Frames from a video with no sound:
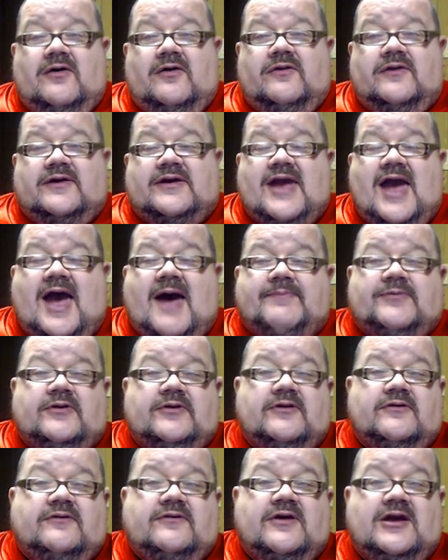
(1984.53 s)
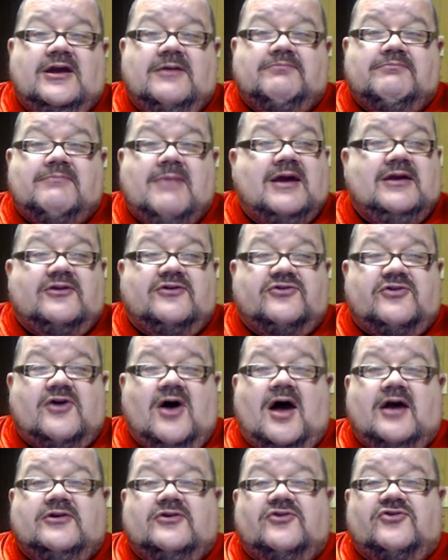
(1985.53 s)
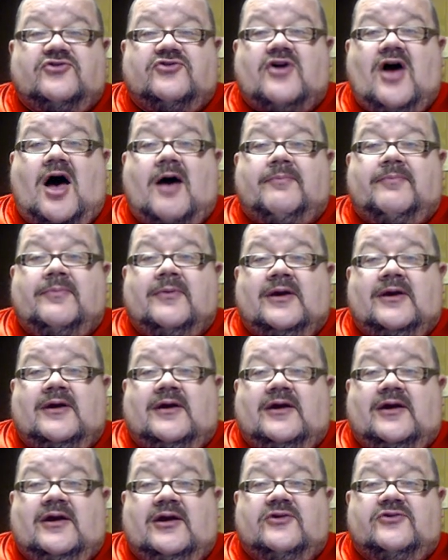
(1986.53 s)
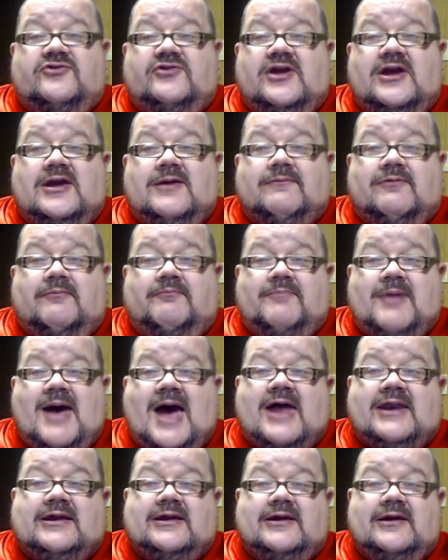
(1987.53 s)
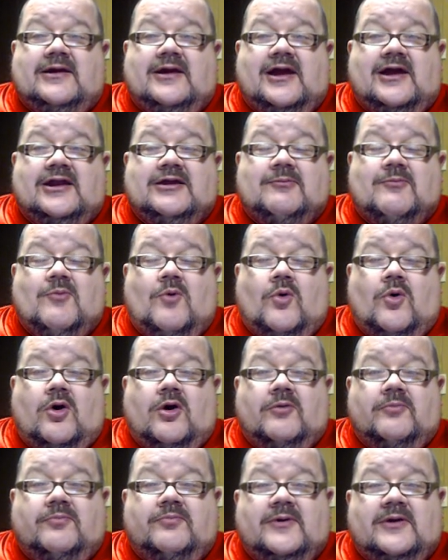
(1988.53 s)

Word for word: the captain of the team may decide to stop his team from batting anymore